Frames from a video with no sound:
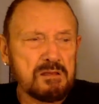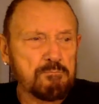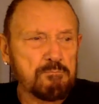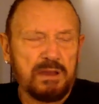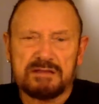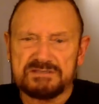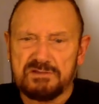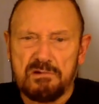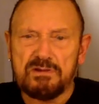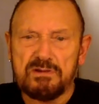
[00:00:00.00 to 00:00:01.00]
plaster
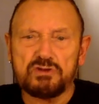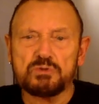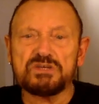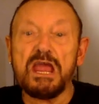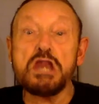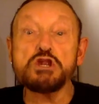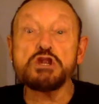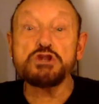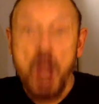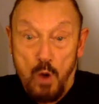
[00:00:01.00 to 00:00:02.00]
thrown at you, say
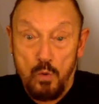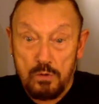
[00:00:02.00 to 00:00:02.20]
no.